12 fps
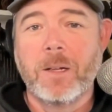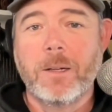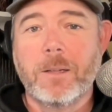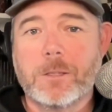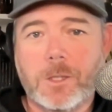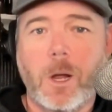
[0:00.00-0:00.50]

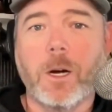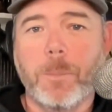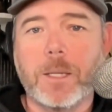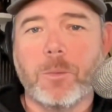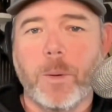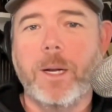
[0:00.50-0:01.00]
let's talk
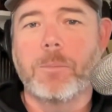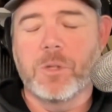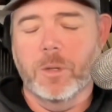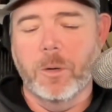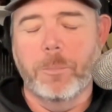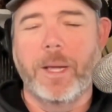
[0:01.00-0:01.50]
about the Rams a
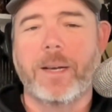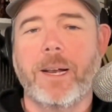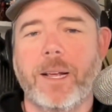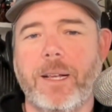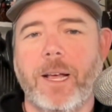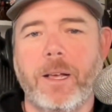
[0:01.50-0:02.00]
little bit. And
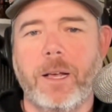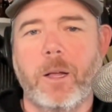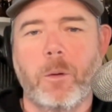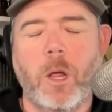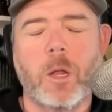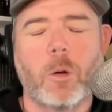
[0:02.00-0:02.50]

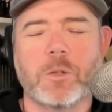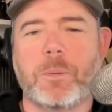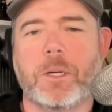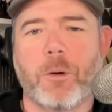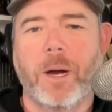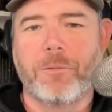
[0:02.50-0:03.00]
I'll always
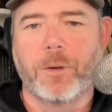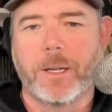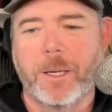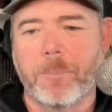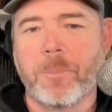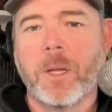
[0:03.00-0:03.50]
be grateful to
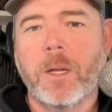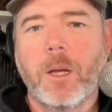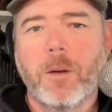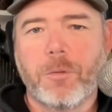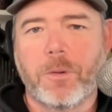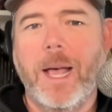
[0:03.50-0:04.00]
him
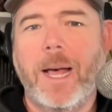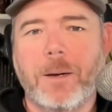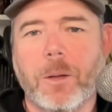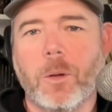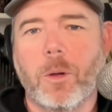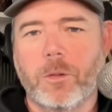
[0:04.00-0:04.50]
for that
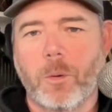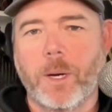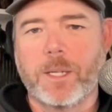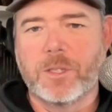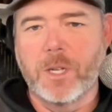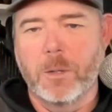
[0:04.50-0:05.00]
along the
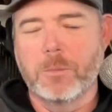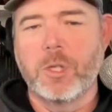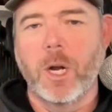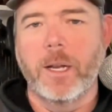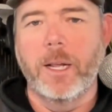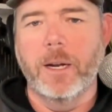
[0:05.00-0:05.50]
way. So
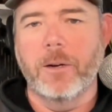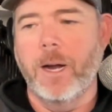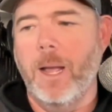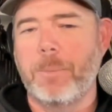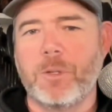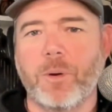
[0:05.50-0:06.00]
Johnny Hekker,
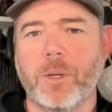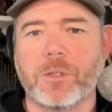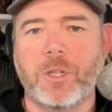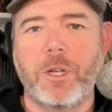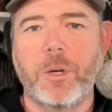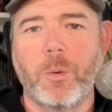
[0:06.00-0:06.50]
happy trails
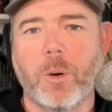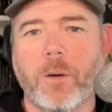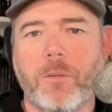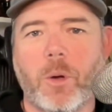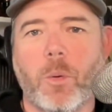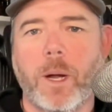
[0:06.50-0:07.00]
to you
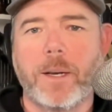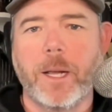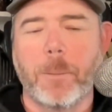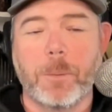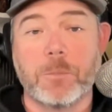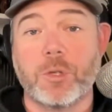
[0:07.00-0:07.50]
wherever you'll wind
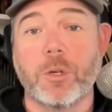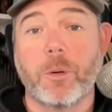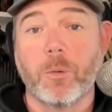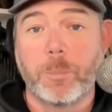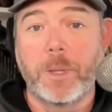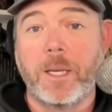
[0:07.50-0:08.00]
up. I'm sure he
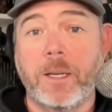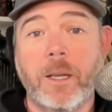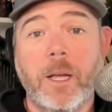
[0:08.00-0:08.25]
will be